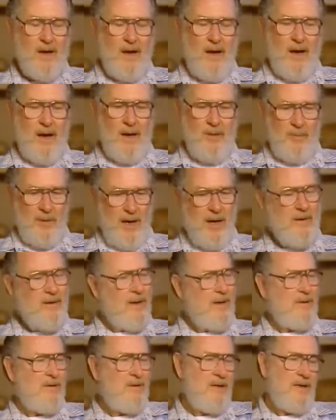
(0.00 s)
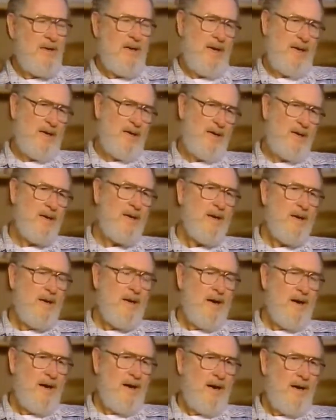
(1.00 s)
About 1880,
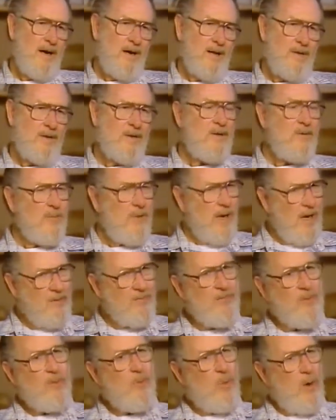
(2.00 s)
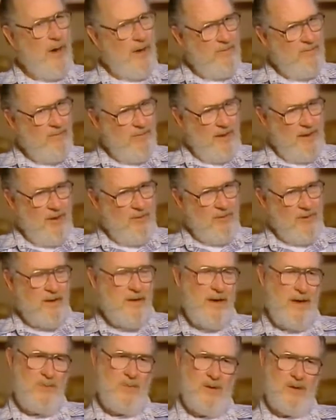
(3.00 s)
the demand for white flour
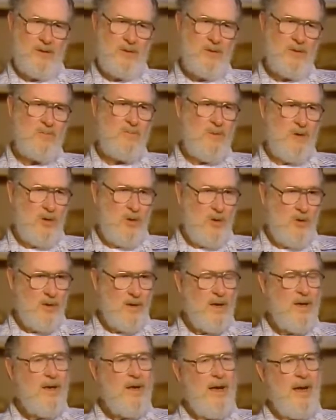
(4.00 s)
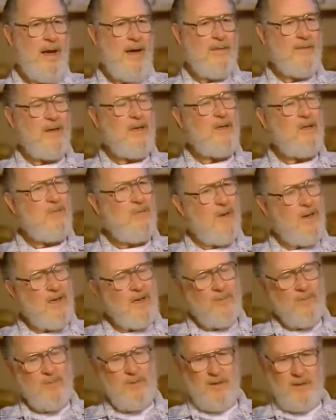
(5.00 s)
came into vogue, and they
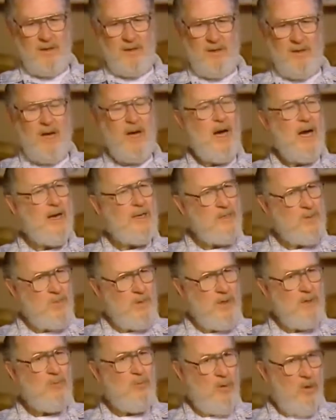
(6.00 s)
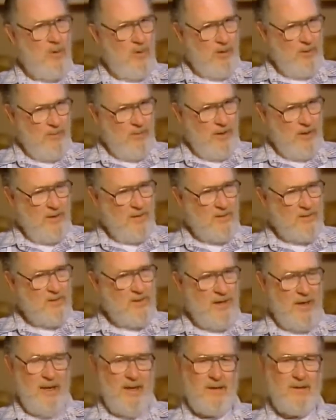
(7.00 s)
developed high-speed roller mills
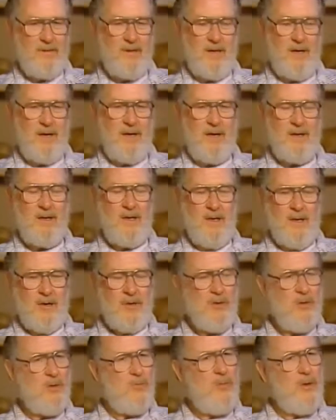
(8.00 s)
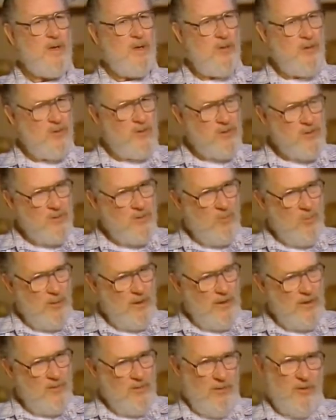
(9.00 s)
that could reduce the
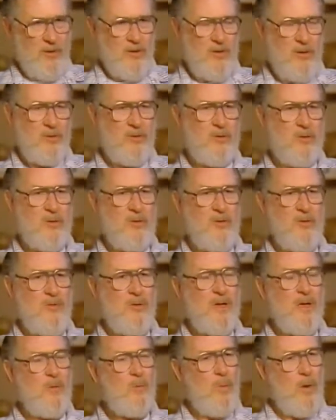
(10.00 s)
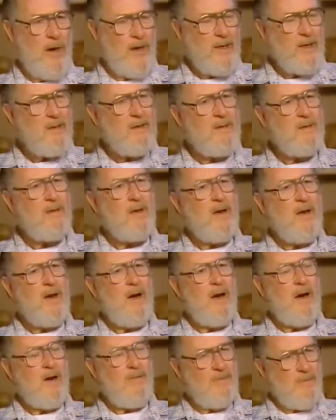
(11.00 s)
wheat kernel to the white
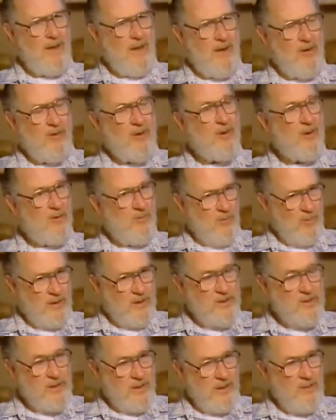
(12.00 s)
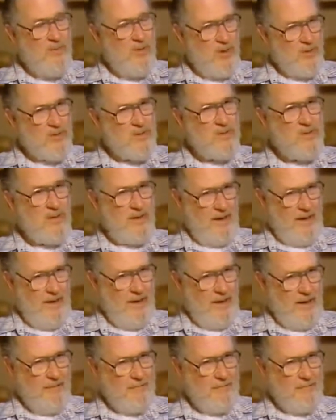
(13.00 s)
flour that we see most today.